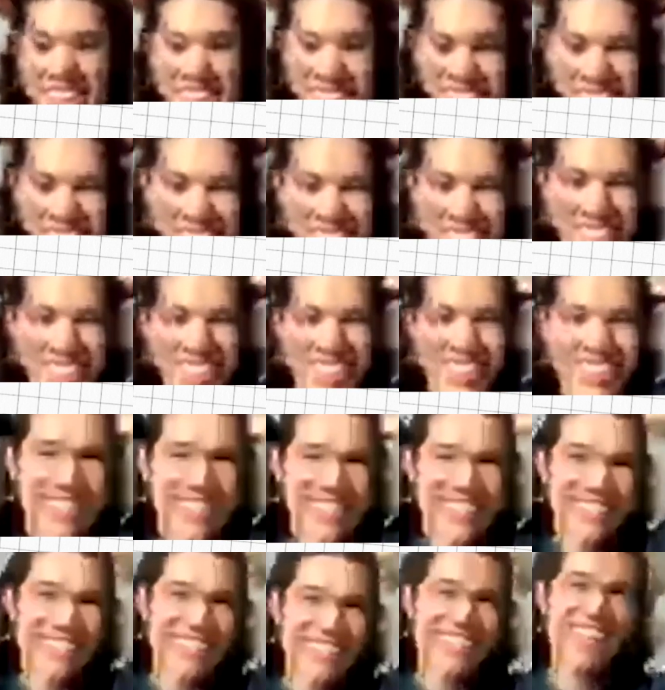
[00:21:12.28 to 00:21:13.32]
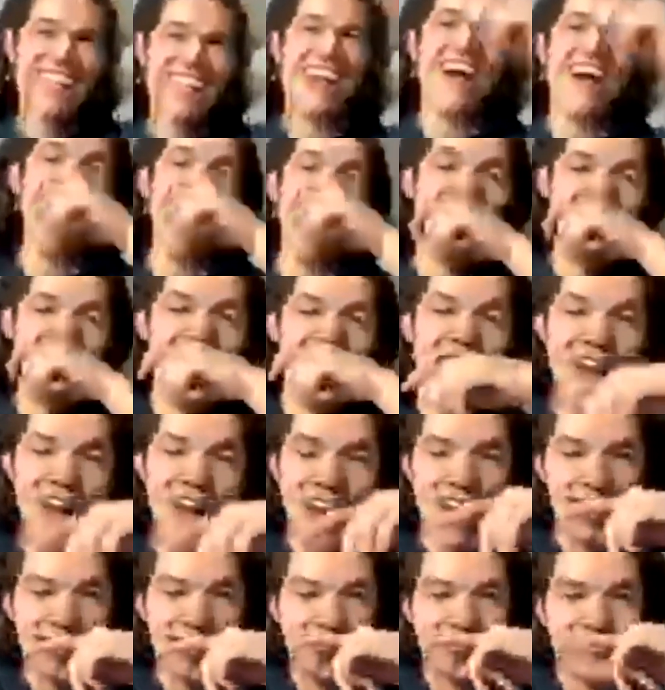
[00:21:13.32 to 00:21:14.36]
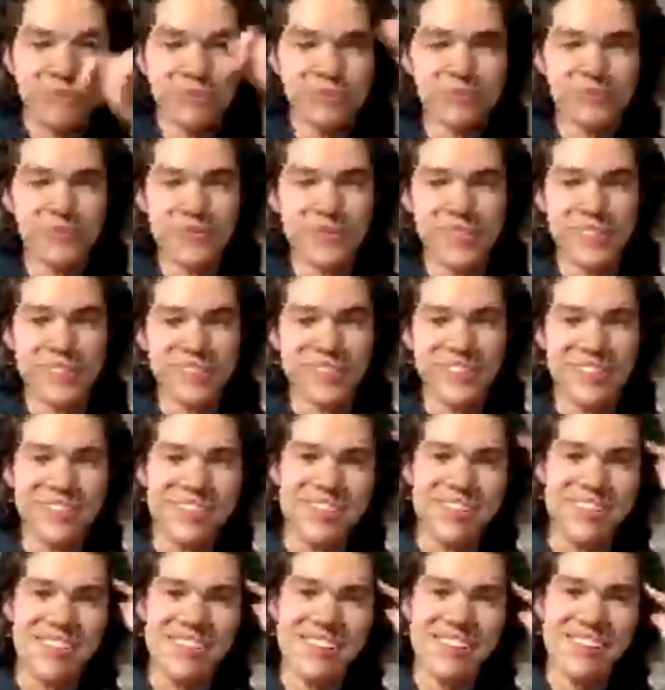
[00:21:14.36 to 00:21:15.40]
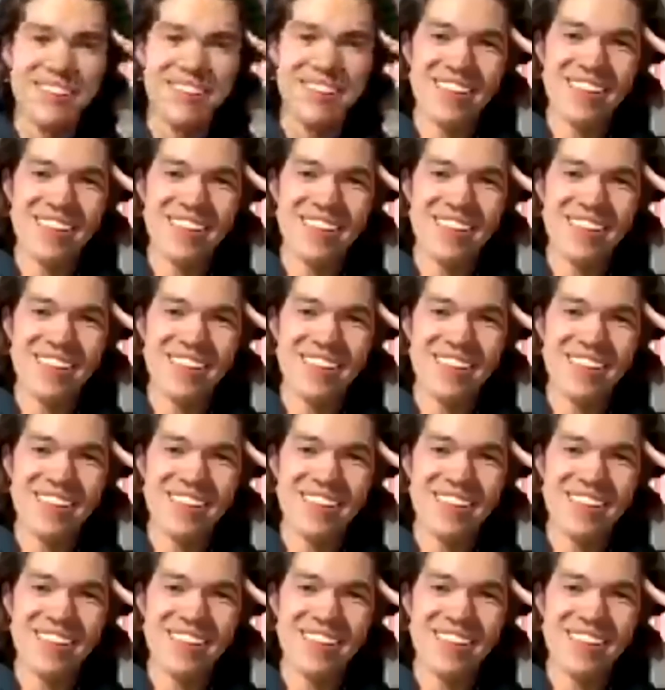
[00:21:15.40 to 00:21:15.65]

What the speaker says: Okay, and I'm going to bring it up. You're going to be impressed with this, too.